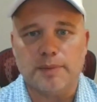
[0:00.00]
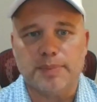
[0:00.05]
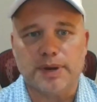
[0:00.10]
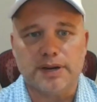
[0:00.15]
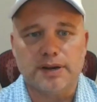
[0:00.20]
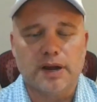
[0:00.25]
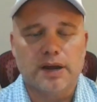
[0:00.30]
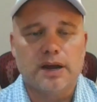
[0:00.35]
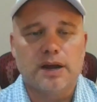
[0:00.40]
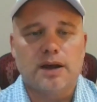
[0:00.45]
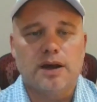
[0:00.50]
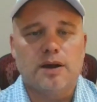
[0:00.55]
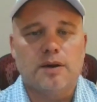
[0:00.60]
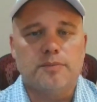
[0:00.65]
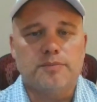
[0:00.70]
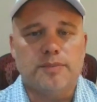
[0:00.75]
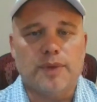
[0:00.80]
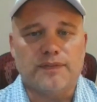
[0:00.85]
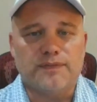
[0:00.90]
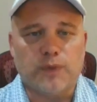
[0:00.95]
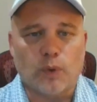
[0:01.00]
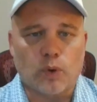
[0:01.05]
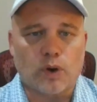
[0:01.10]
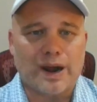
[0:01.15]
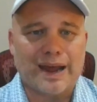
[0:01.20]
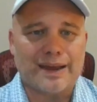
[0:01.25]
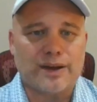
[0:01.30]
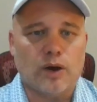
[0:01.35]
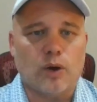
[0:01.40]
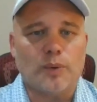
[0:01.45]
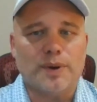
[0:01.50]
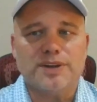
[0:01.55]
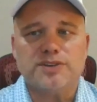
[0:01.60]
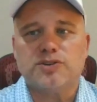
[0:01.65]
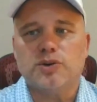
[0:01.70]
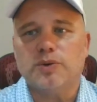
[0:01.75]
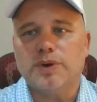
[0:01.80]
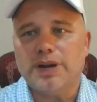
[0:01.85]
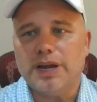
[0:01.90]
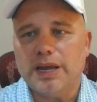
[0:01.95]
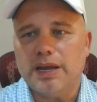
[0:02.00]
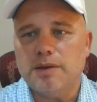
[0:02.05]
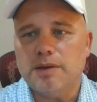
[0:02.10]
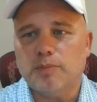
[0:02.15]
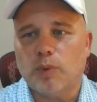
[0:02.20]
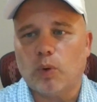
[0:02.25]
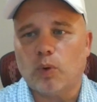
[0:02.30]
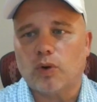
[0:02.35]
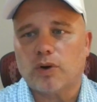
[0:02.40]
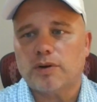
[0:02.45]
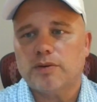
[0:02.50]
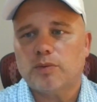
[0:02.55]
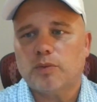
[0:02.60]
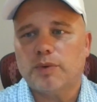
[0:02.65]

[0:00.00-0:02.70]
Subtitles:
But before I go into it anymore,